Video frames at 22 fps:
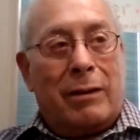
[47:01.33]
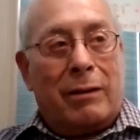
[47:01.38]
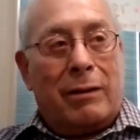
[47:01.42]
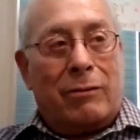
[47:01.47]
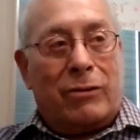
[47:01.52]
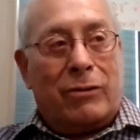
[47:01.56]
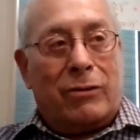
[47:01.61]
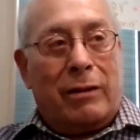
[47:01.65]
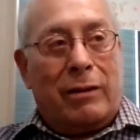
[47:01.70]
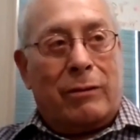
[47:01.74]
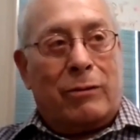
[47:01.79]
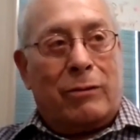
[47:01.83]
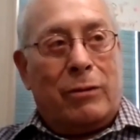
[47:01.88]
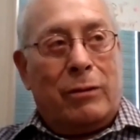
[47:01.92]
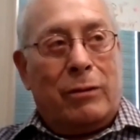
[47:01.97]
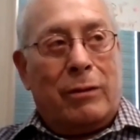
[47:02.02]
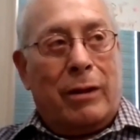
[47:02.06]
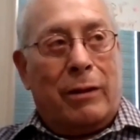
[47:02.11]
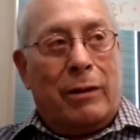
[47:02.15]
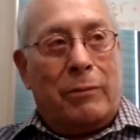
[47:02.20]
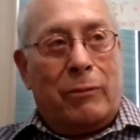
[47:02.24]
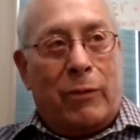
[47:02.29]
because I
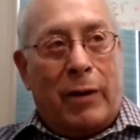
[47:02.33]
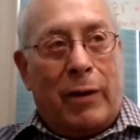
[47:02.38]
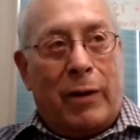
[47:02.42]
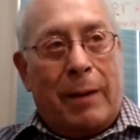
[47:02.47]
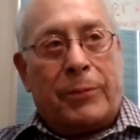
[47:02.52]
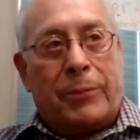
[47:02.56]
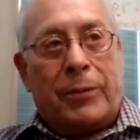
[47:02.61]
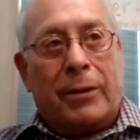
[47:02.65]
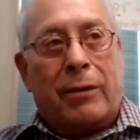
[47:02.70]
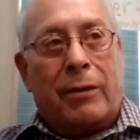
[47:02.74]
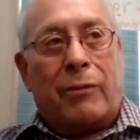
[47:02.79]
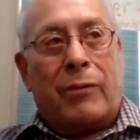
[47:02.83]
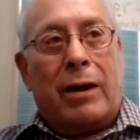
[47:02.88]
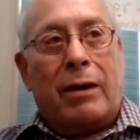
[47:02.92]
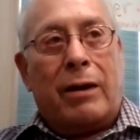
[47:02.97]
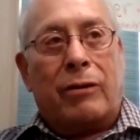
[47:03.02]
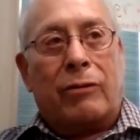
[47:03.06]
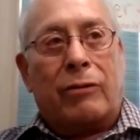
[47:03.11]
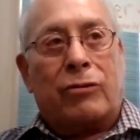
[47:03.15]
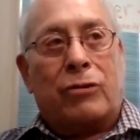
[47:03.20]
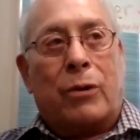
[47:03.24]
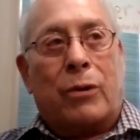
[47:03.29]
wrapped it
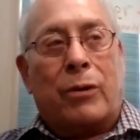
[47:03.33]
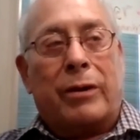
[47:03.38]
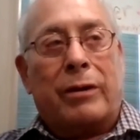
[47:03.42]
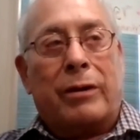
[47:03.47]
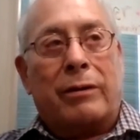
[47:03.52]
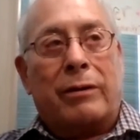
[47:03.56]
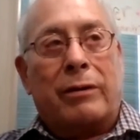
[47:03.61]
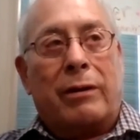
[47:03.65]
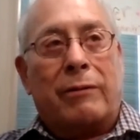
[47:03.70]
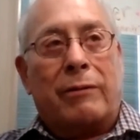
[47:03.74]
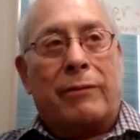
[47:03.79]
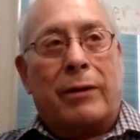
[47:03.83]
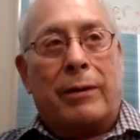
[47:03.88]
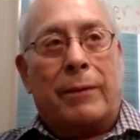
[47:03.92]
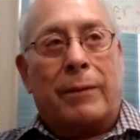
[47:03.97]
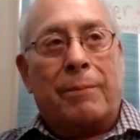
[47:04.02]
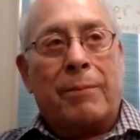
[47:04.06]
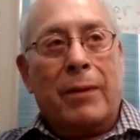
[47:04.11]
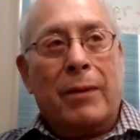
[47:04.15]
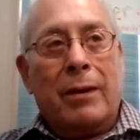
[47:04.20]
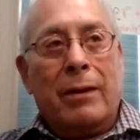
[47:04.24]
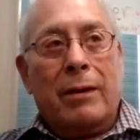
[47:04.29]
around a story of
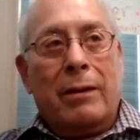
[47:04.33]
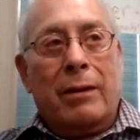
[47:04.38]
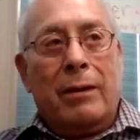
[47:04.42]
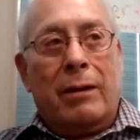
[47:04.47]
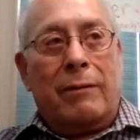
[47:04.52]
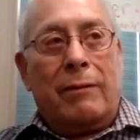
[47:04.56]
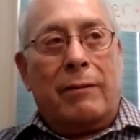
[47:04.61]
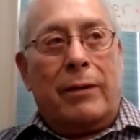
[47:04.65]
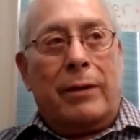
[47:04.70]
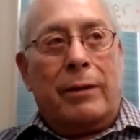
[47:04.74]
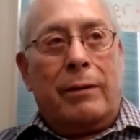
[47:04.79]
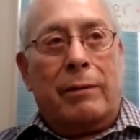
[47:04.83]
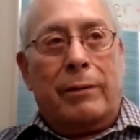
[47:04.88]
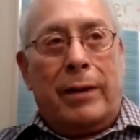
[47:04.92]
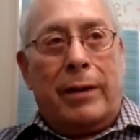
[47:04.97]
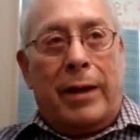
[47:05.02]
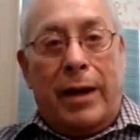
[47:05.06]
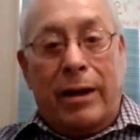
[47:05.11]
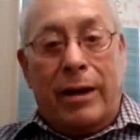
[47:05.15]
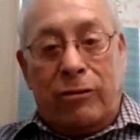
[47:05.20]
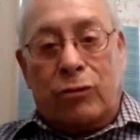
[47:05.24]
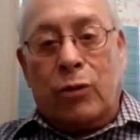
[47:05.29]
a
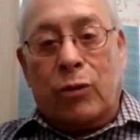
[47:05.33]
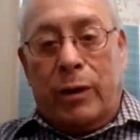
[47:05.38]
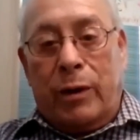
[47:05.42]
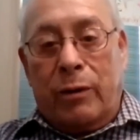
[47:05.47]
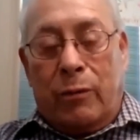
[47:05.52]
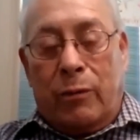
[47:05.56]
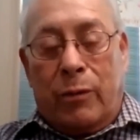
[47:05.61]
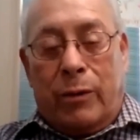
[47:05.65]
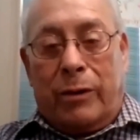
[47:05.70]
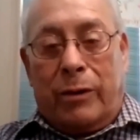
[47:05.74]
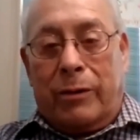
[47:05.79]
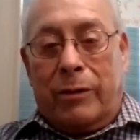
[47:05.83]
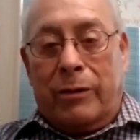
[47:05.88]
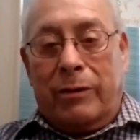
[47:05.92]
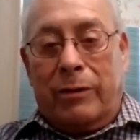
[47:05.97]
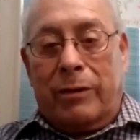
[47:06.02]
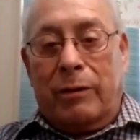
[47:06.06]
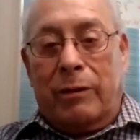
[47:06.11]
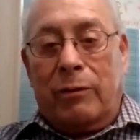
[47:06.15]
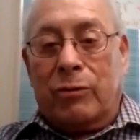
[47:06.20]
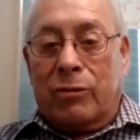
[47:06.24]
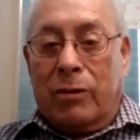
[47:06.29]
H-2A
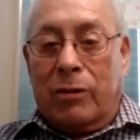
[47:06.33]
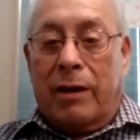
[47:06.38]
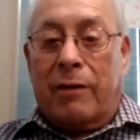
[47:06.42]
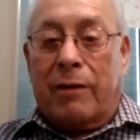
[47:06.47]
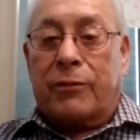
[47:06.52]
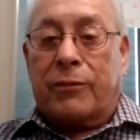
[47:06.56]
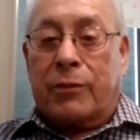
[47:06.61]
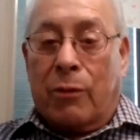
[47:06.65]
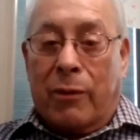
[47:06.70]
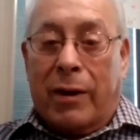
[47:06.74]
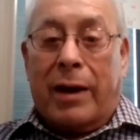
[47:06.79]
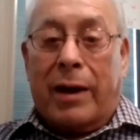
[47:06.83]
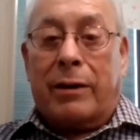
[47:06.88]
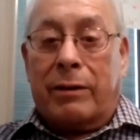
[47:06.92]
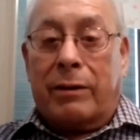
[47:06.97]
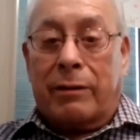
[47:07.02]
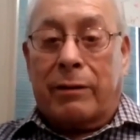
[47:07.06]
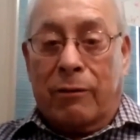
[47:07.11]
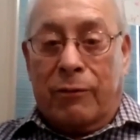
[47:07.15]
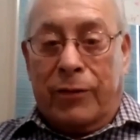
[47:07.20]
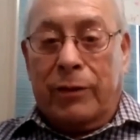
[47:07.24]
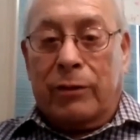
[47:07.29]
worker that was left to rot
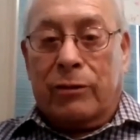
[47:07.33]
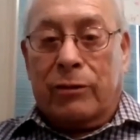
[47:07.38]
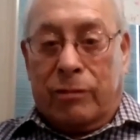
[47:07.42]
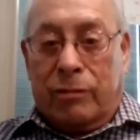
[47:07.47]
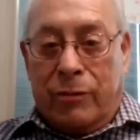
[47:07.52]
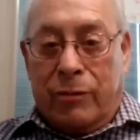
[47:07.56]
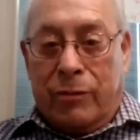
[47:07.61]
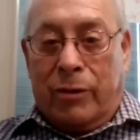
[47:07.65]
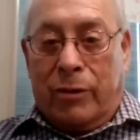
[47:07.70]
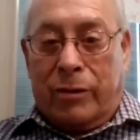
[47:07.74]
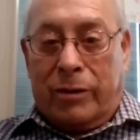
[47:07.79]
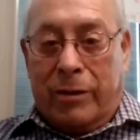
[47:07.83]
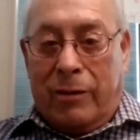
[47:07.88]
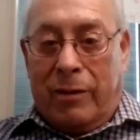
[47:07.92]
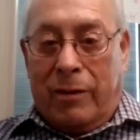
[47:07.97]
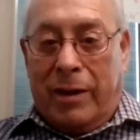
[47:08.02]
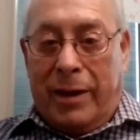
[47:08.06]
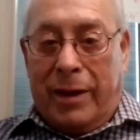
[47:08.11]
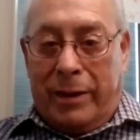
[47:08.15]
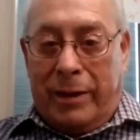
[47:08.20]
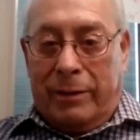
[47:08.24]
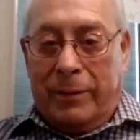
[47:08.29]
in the fields of North
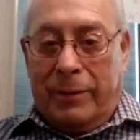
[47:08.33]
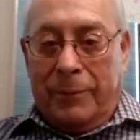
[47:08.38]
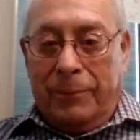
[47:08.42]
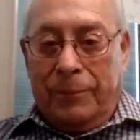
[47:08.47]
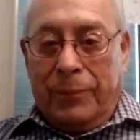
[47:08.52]
Carolina.